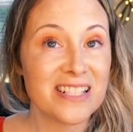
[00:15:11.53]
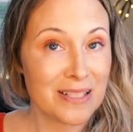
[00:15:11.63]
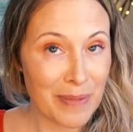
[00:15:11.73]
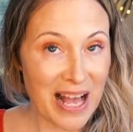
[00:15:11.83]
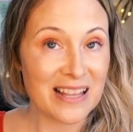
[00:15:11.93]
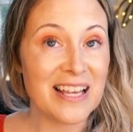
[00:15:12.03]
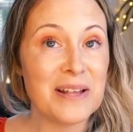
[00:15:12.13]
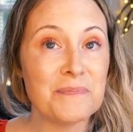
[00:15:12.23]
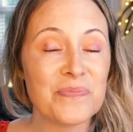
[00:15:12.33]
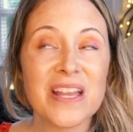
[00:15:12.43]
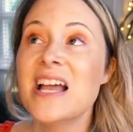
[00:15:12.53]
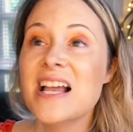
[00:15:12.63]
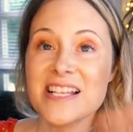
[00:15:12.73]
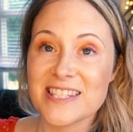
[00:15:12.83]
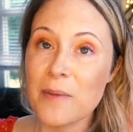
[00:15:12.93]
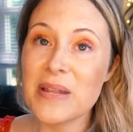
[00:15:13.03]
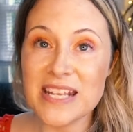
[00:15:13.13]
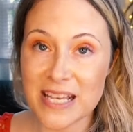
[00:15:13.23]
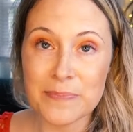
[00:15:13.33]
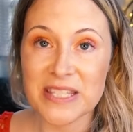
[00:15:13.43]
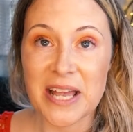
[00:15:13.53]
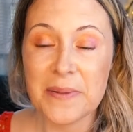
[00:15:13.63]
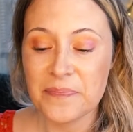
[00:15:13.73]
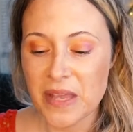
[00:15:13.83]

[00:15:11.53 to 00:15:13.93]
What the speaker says: this palette, somebody keeps it.